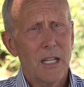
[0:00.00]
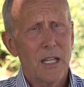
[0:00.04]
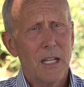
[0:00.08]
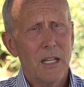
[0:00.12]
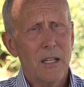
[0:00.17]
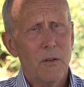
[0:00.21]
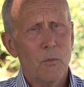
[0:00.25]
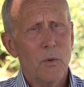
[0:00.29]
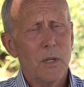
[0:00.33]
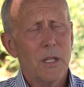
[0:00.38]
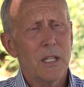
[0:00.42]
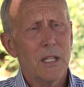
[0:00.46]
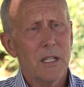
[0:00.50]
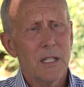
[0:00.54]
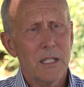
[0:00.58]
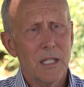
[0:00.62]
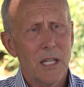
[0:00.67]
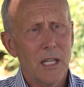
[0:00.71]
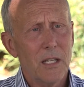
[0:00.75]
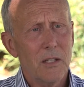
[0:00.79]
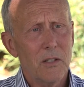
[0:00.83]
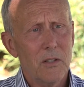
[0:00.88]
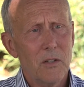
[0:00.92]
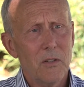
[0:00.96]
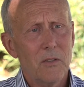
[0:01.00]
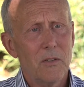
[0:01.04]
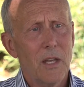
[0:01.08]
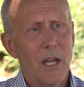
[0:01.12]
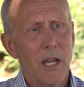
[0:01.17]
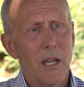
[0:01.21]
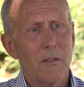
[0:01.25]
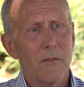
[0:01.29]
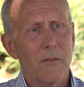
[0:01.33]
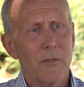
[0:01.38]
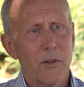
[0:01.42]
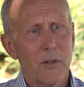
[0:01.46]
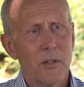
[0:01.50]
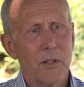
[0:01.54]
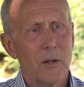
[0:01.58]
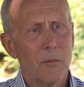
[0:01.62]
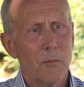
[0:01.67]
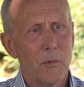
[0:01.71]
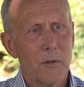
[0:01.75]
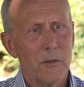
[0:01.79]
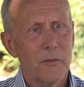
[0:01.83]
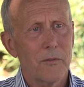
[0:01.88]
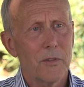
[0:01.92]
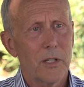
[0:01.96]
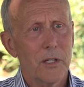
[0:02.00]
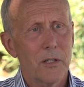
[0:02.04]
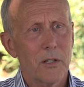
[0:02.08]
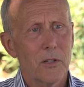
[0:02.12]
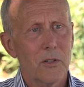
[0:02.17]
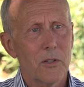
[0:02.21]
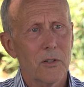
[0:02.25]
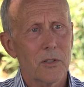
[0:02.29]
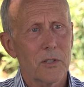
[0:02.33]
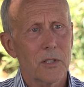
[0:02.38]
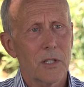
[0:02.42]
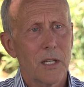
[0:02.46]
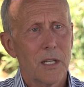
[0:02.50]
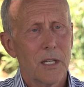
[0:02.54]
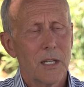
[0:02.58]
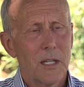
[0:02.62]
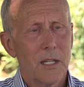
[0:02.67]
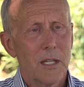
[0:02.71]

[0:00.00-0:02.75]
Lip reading: And we continued that for a number of years